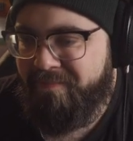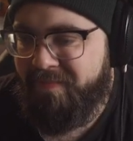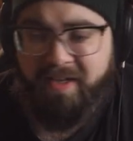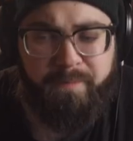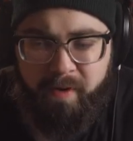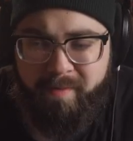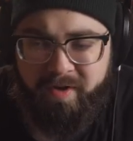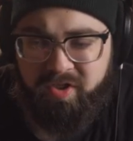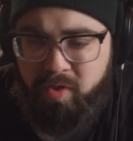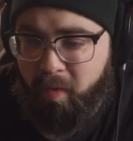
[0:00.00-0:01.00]
that's pretty
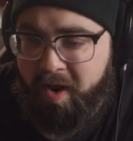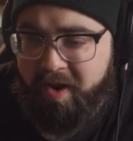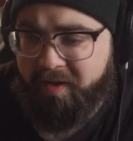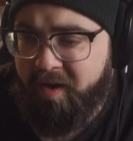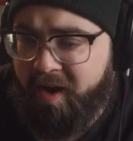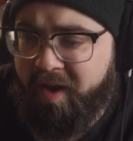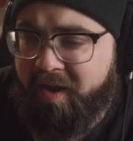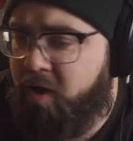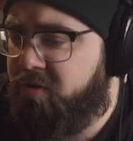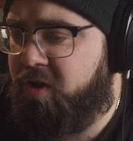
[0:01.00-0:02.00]
much the wedding.
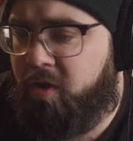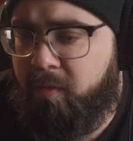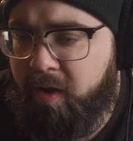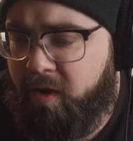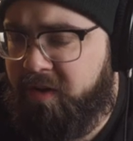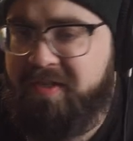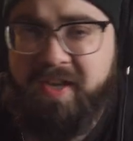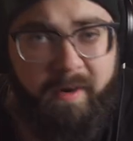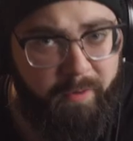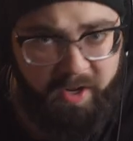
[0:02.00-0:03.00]
It goes all the way, or the
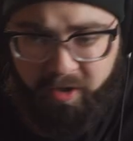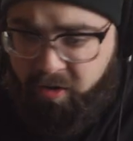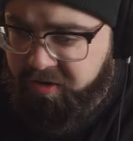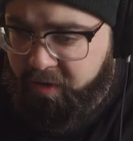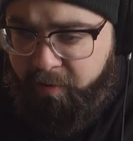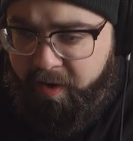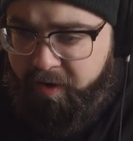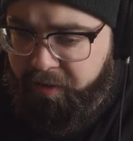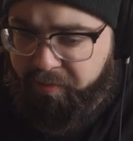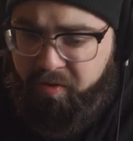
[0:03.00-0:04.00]
ceremony. It goes all the
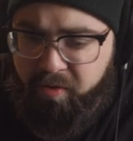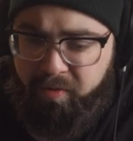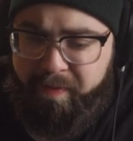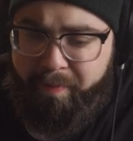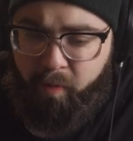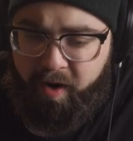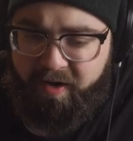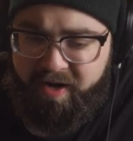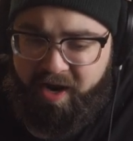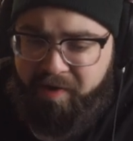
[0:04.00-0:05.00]
way through people
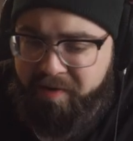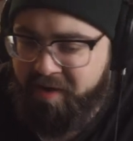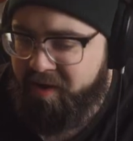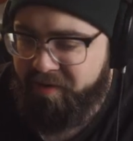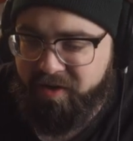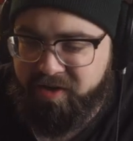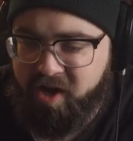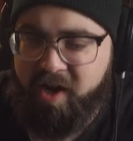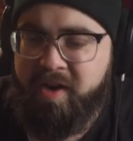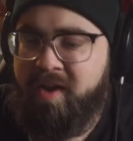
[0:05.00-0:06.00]
walking down. They're
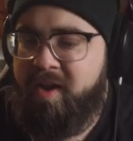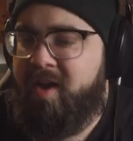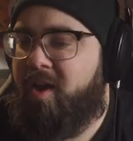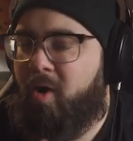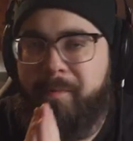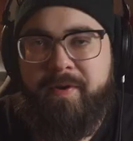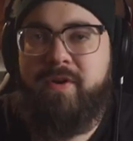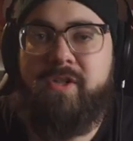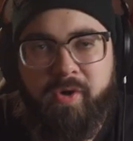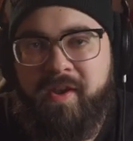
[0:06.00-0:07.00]
done. Hope you
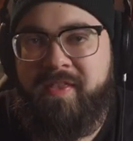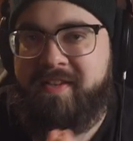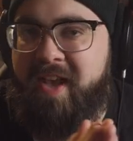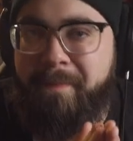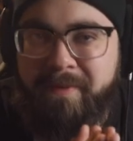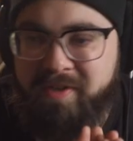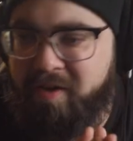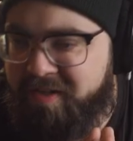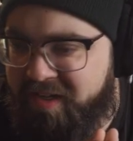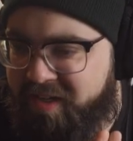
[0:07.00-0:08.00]
enjoyed this episode. It's a